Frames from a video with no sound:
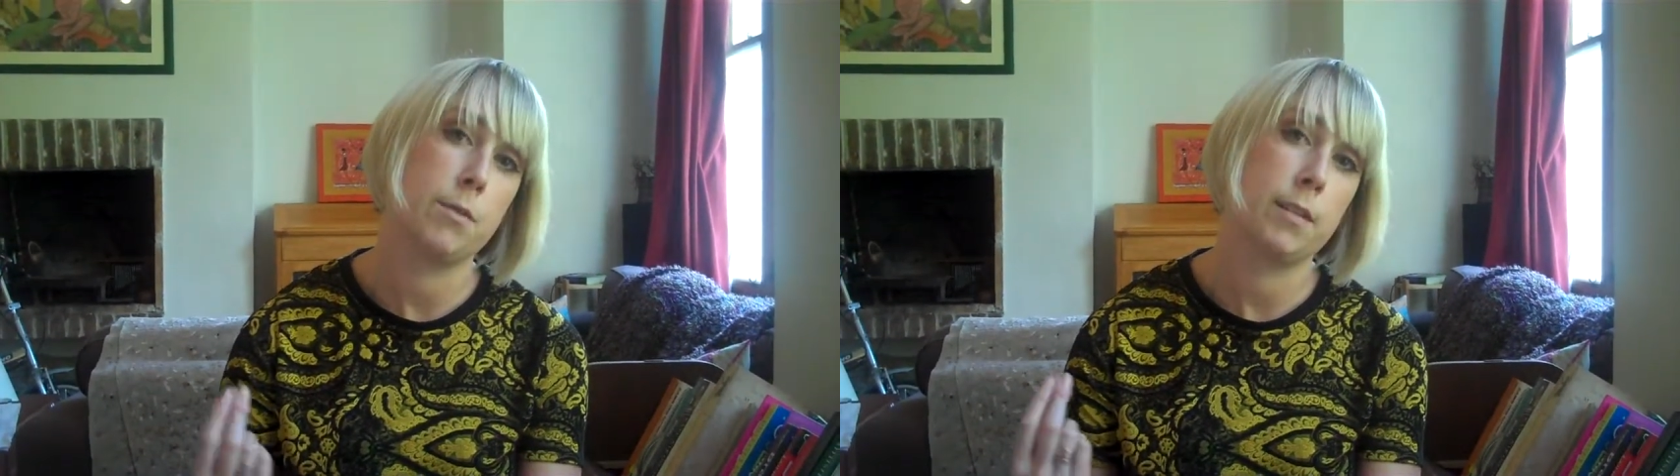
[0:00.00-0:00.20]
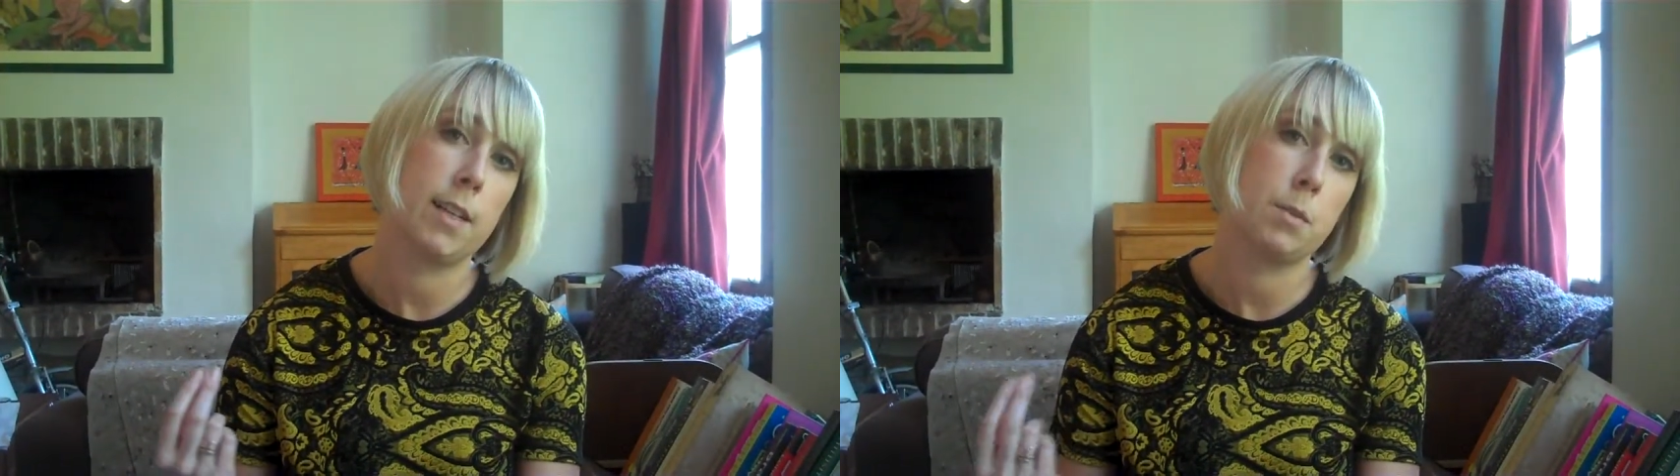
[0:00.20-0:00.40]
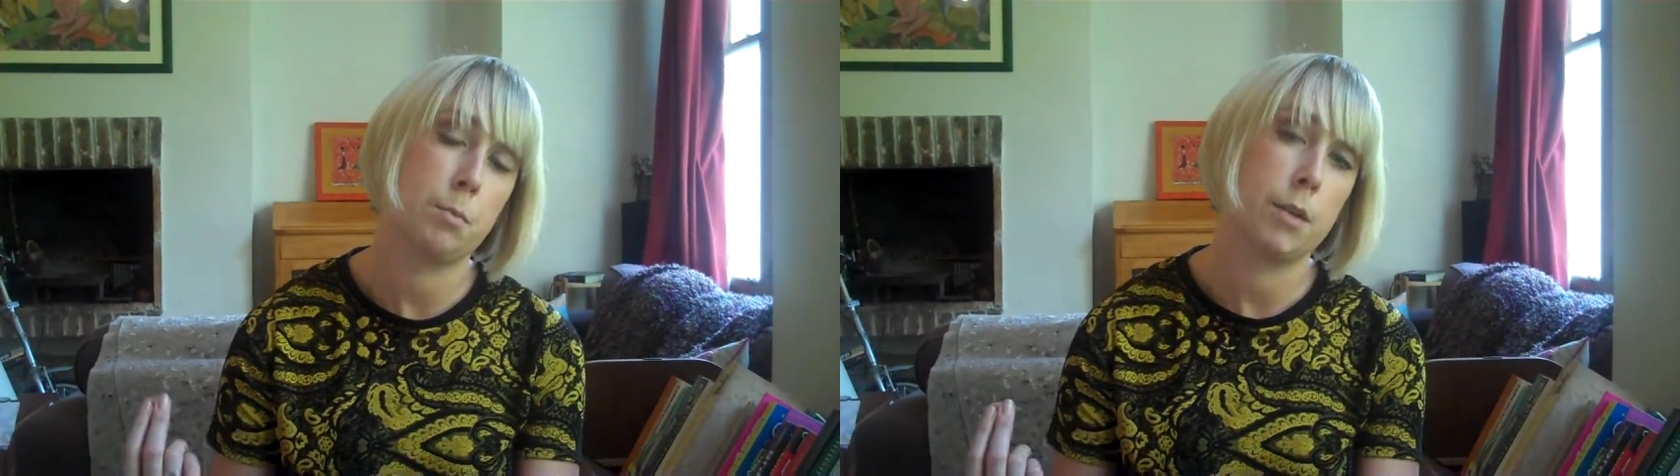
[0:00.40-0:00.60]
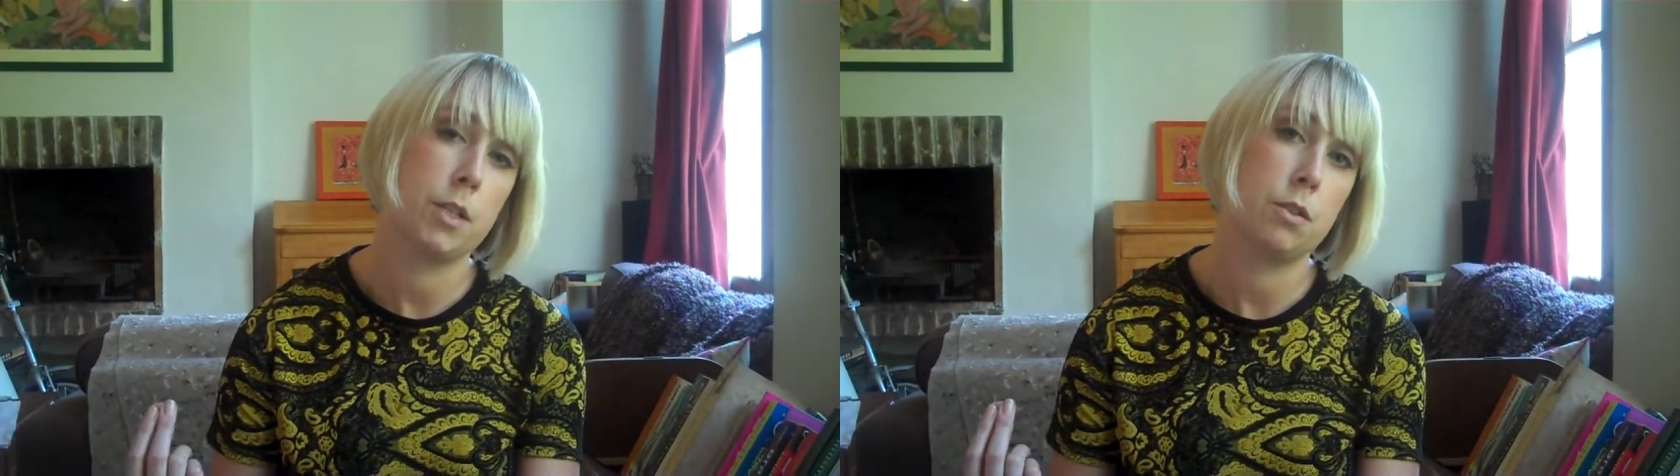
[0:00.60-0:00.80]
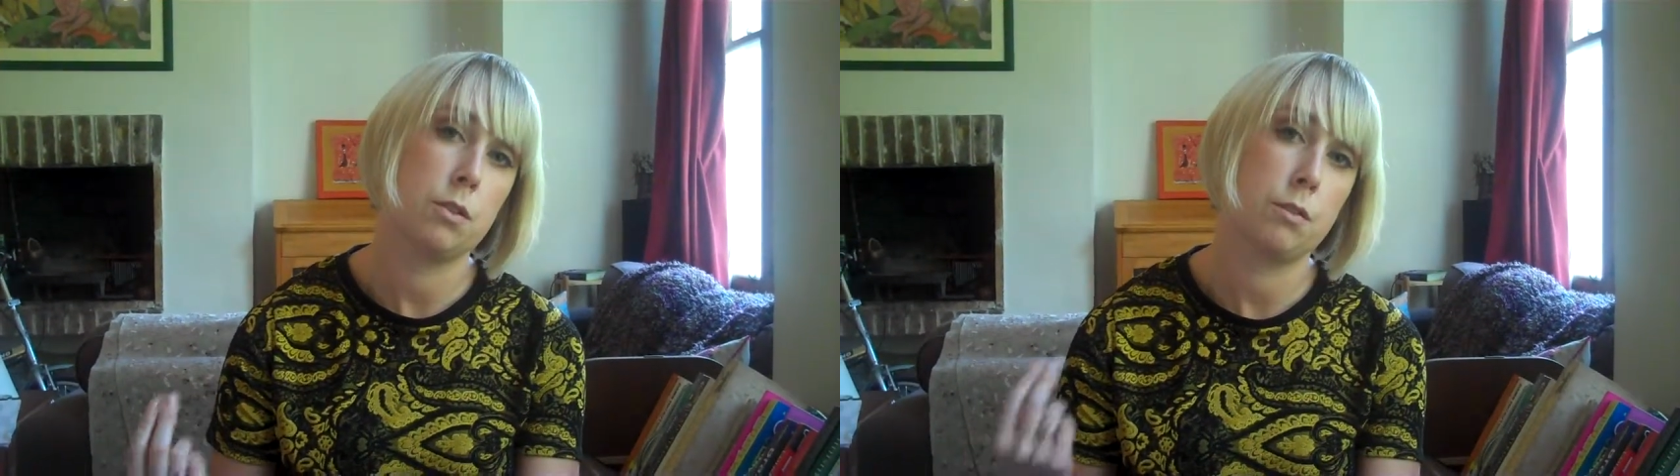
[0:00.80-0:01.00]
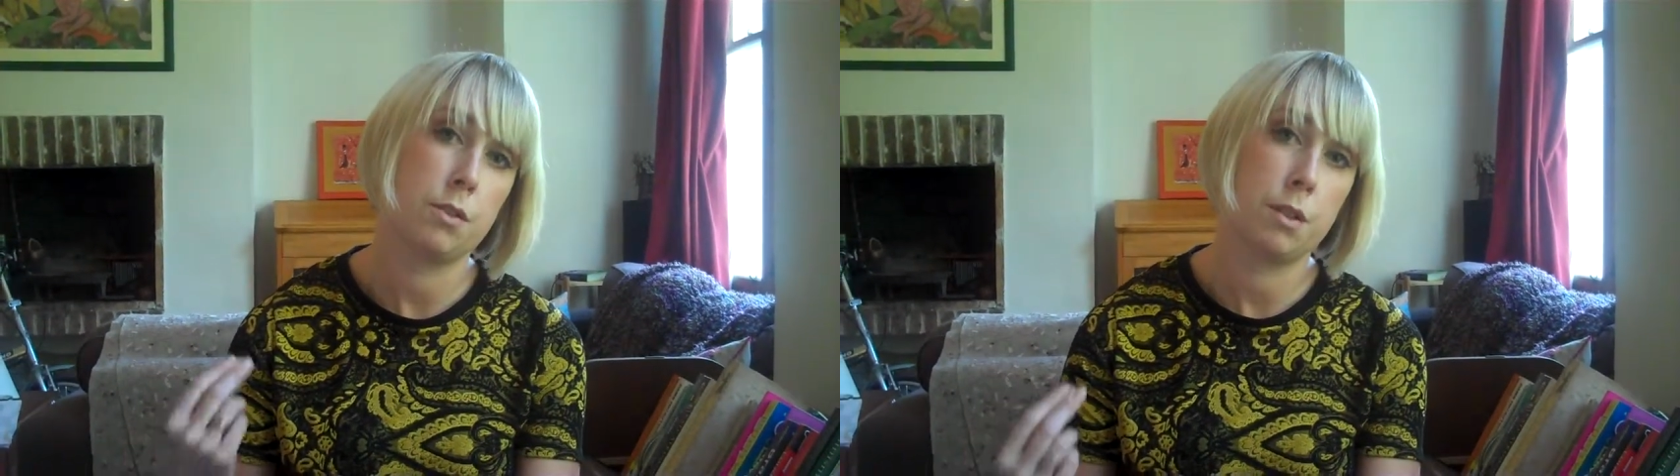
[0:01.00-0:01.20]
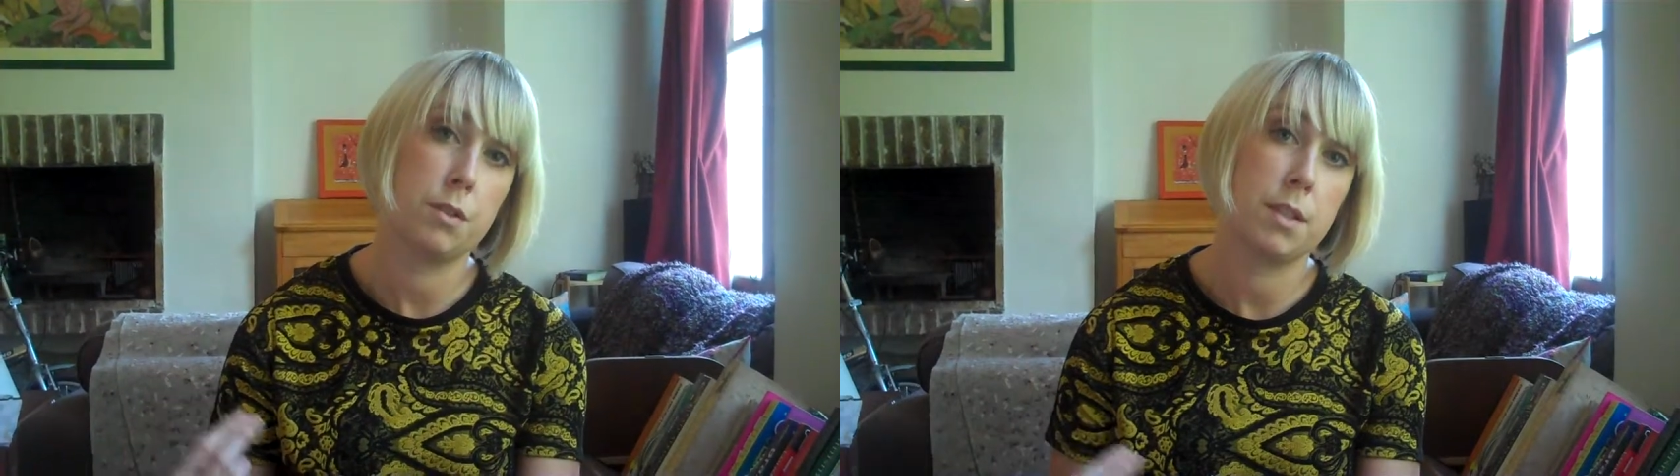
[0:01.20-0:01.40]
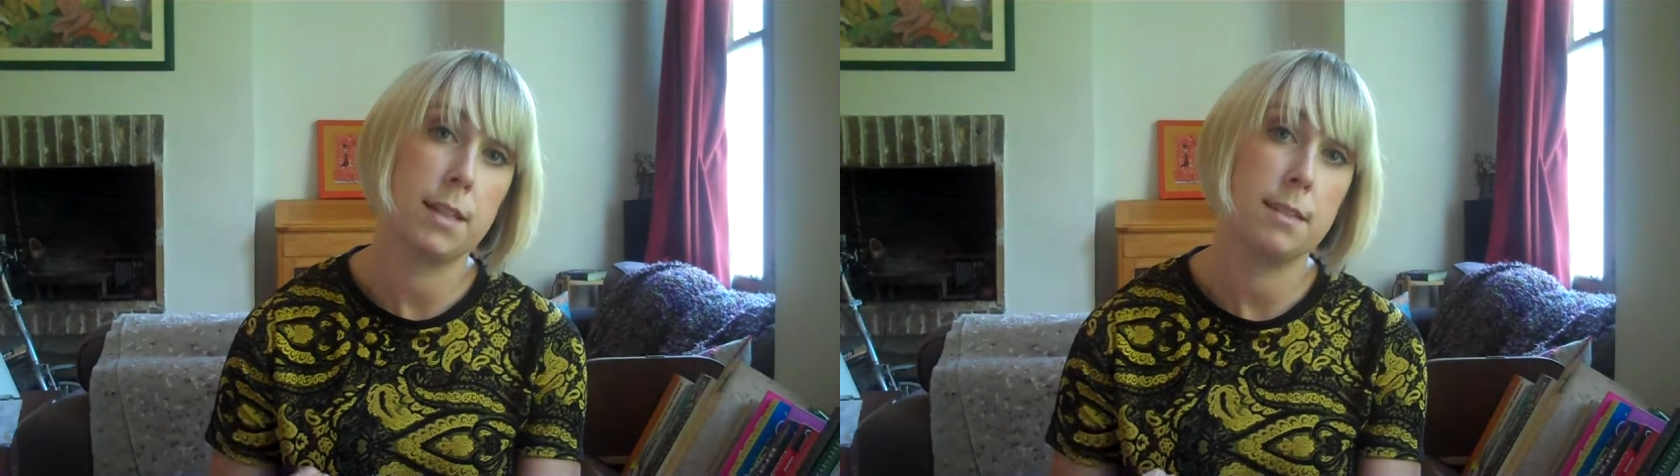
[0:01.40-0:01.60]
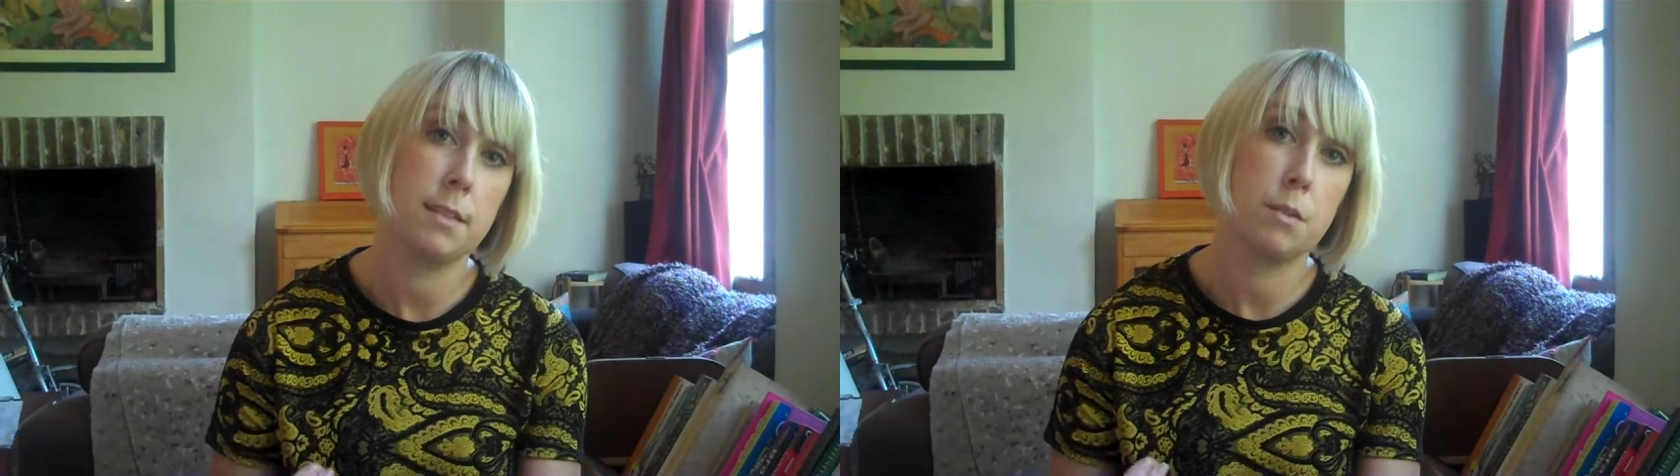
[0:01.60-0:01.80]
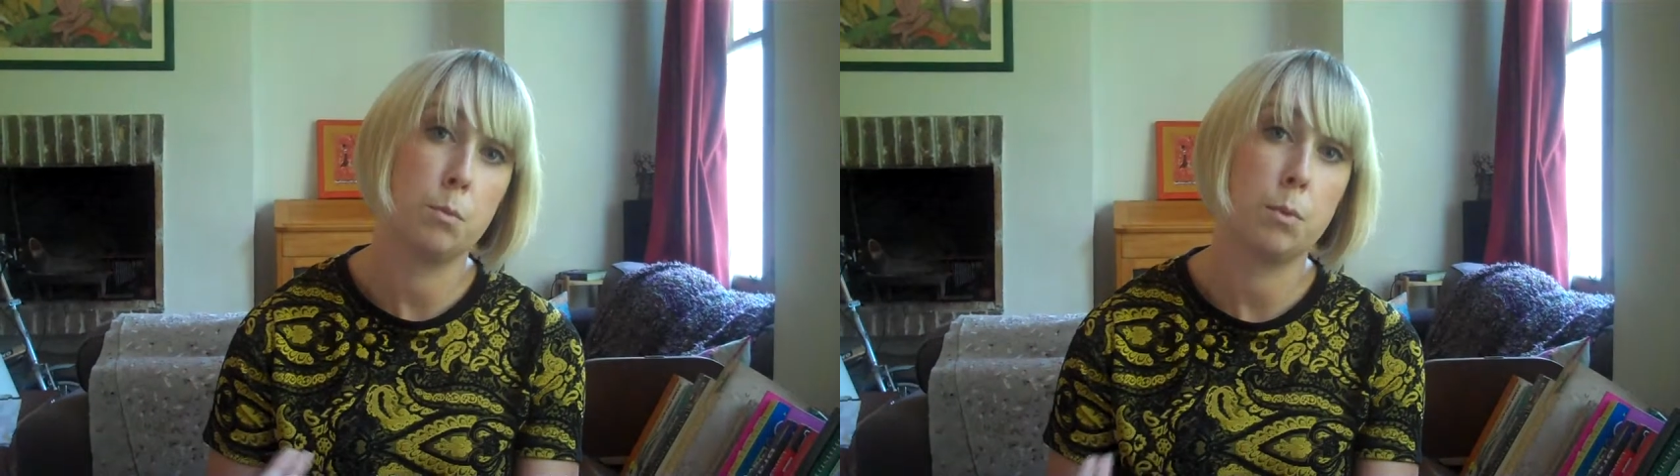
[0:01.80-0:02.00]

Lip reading: around aspiration that are associated